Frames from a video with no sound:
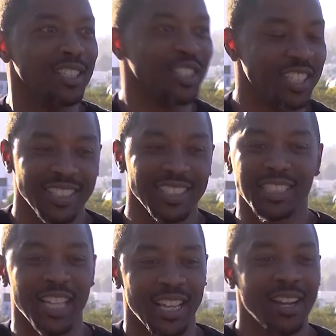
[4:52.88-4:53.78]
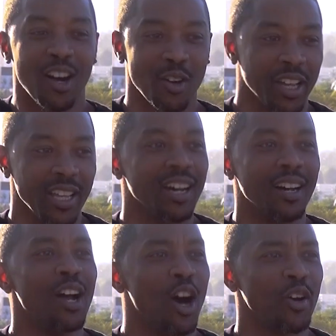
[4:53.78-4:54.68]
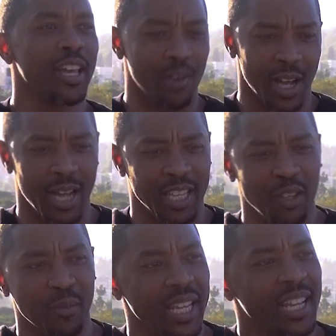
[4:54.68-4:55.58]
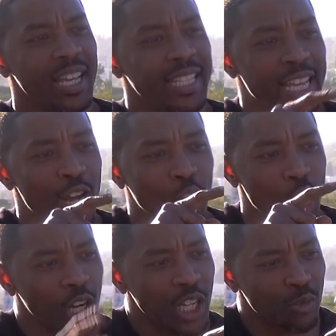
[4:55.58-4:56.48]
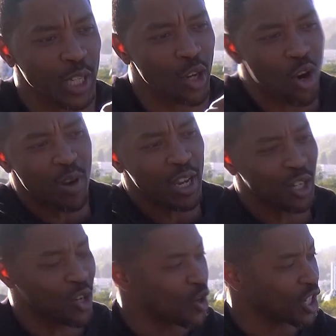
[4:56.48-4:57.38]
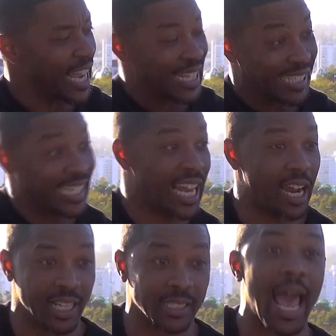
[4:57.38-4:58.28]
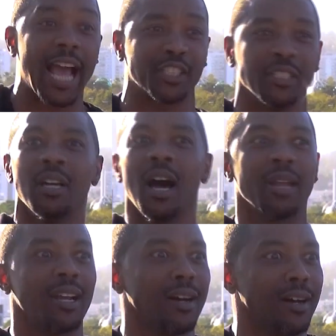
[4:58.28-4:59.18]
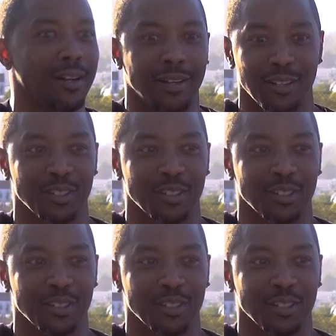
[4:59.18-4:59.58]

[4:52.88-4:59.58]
It's just, it's just like, okay, uh, oh, uh, wow. okay, I'll give you a minute. Then he'll go, literally go around the corner and sit down. It's action. I'm like, oh,